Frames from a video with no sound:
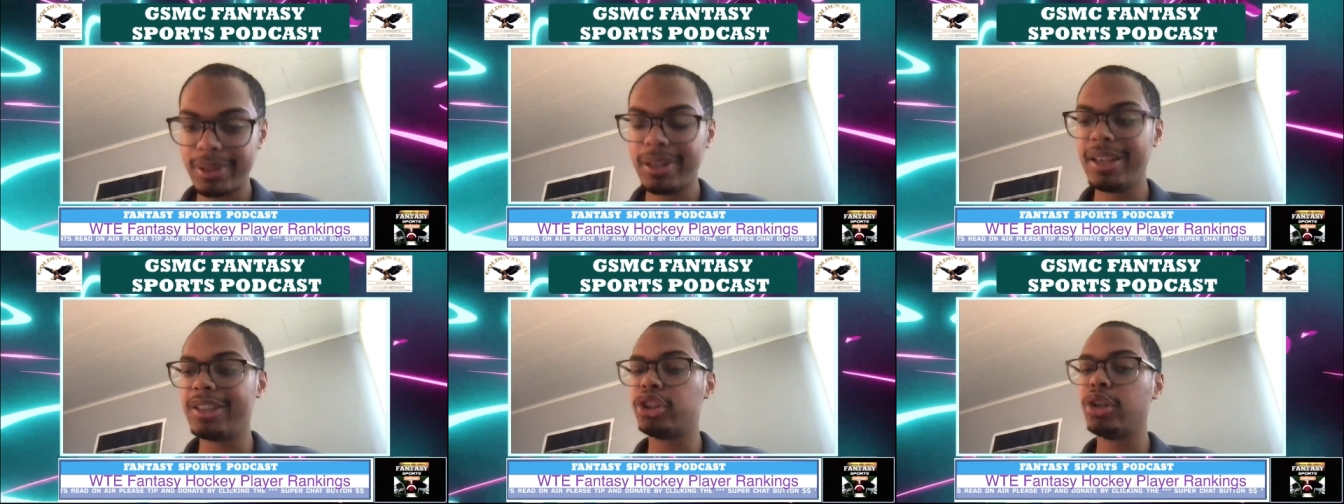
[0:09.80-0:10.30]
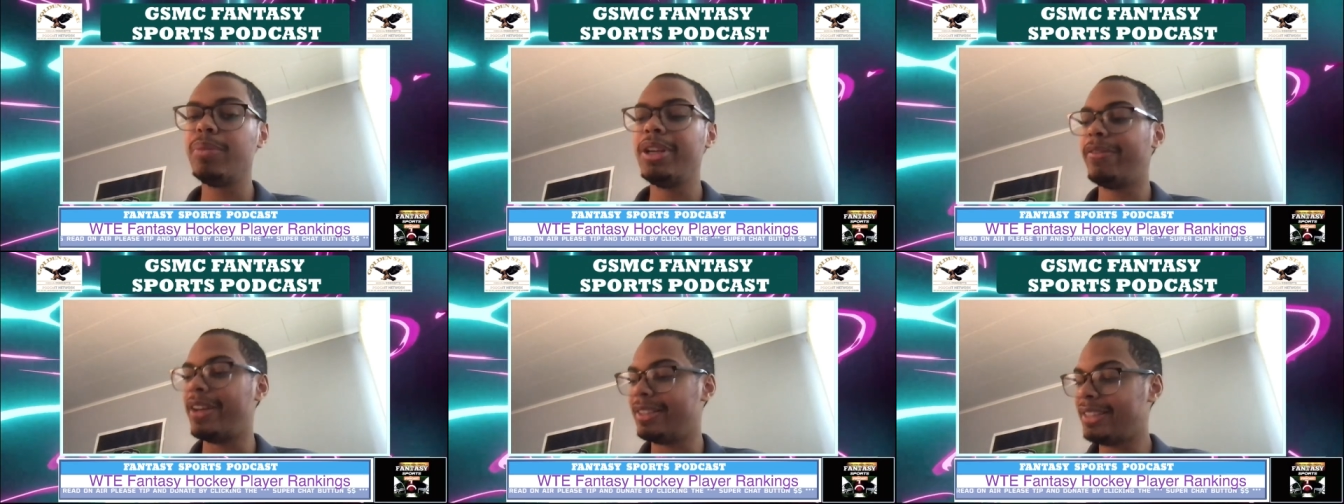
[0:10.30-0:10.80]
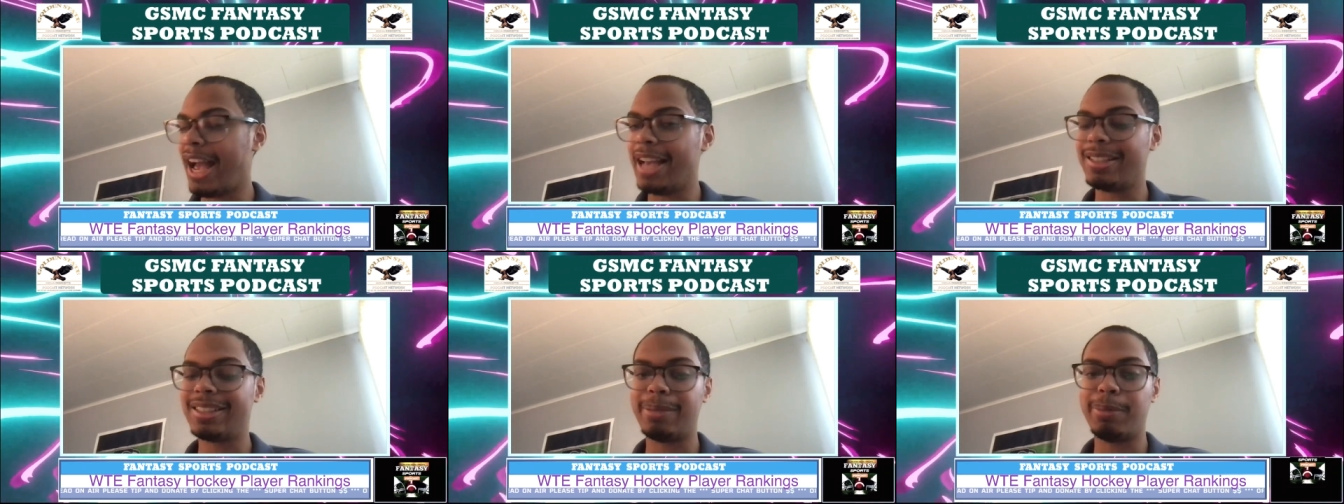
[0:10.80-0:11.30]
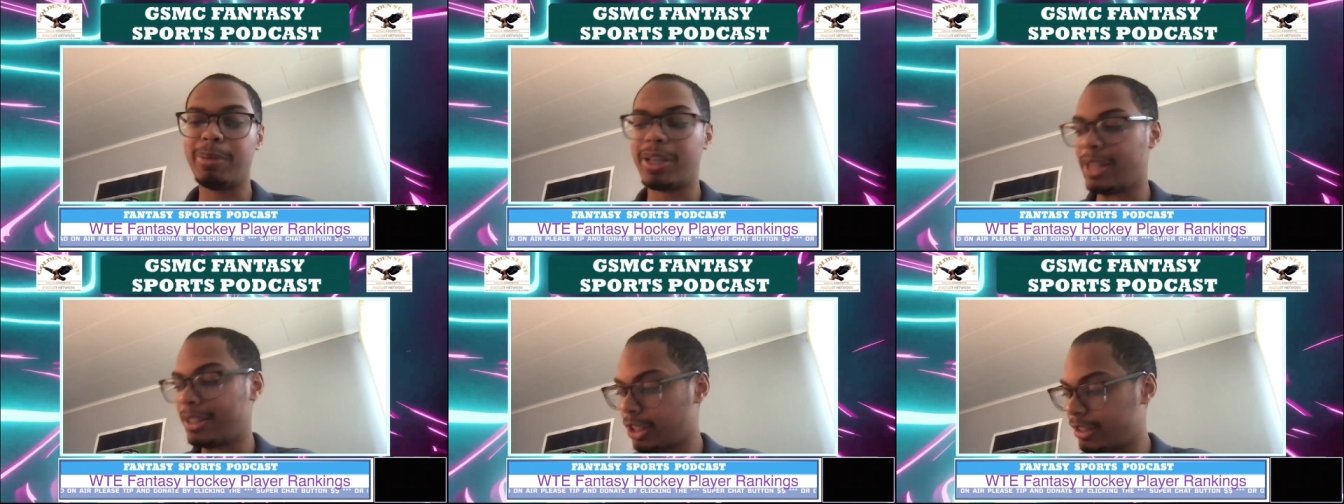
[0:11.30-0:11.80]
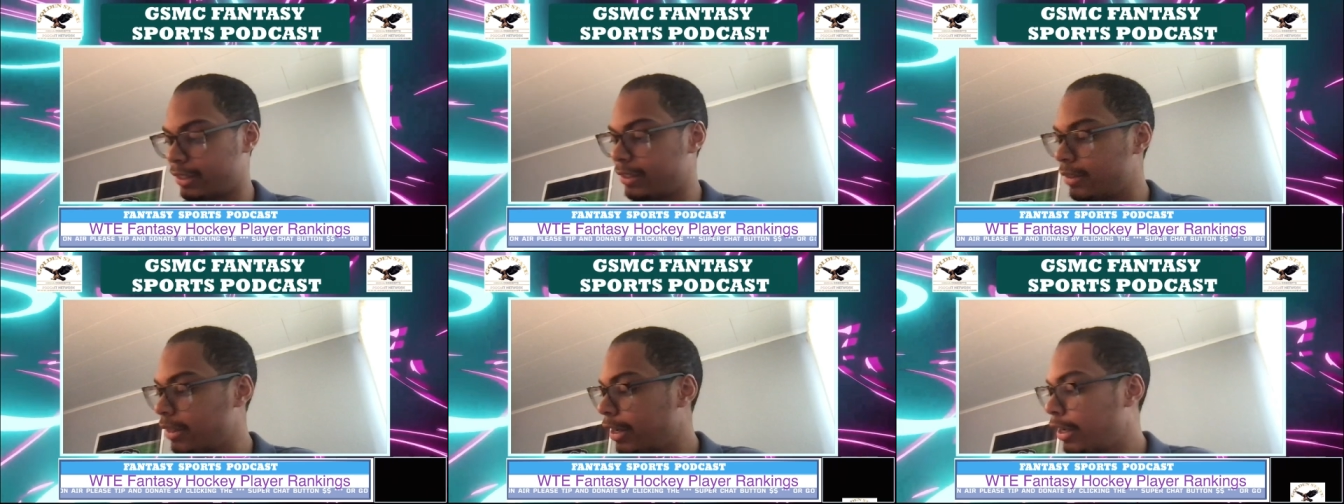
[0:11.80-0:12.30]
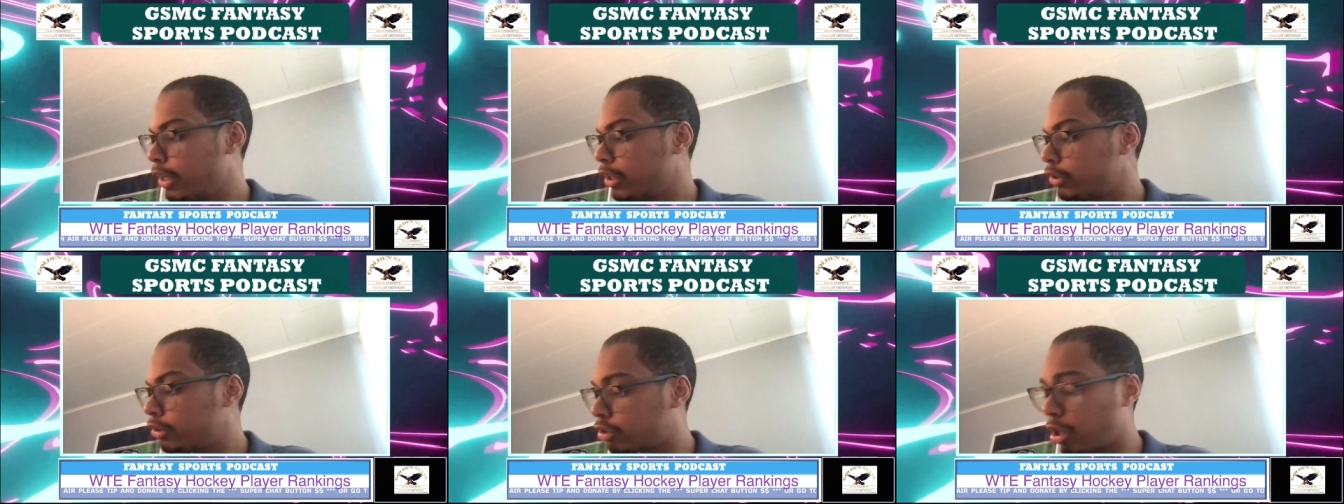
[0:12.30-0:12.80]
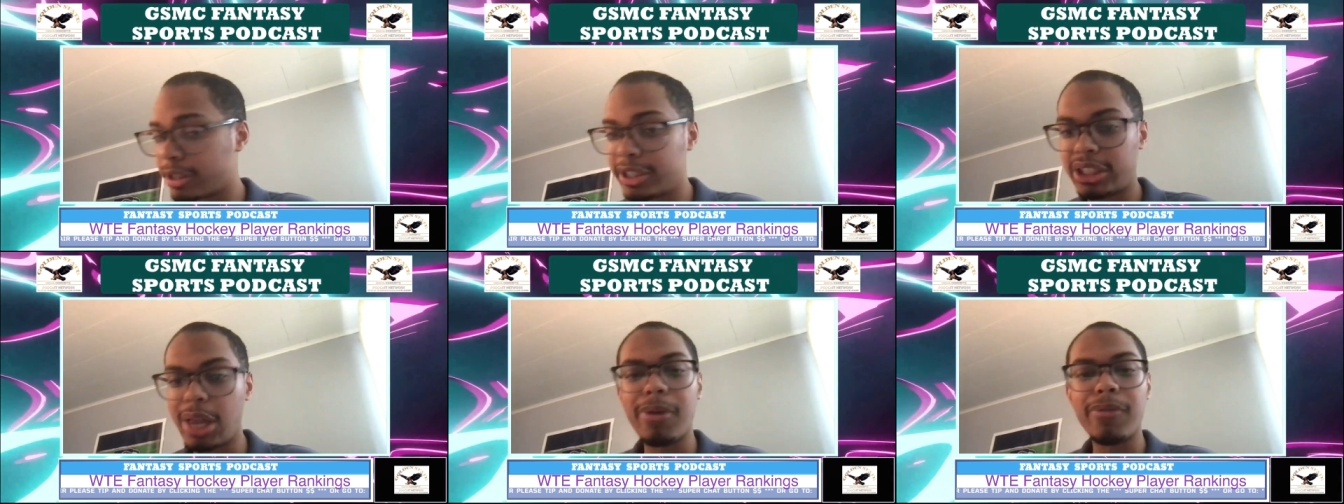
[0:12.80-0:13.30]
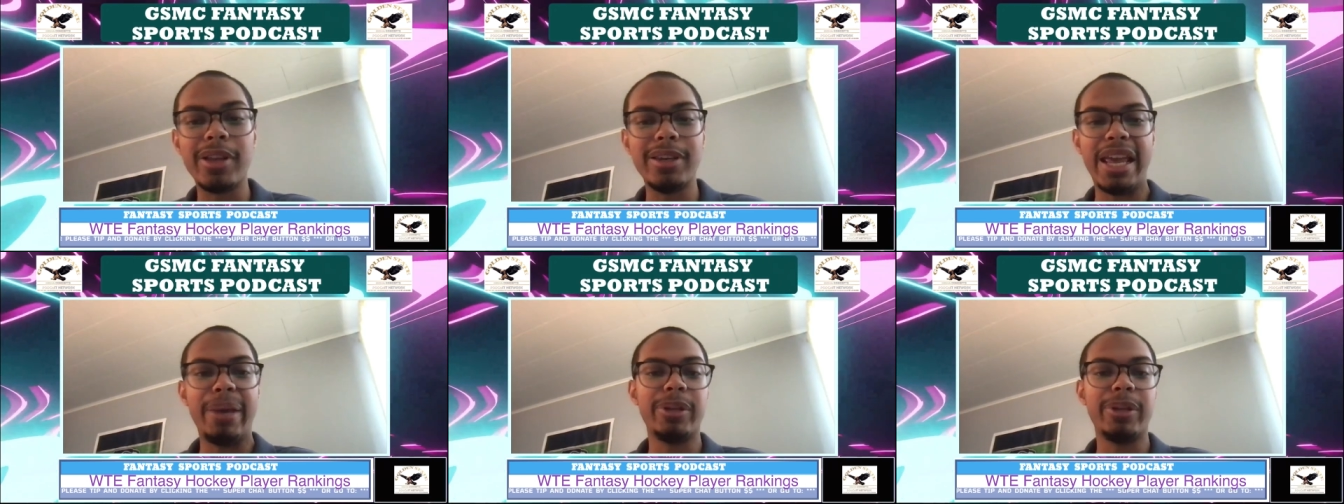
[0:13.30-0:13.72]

It should be a fantastic segment because I just took some of the names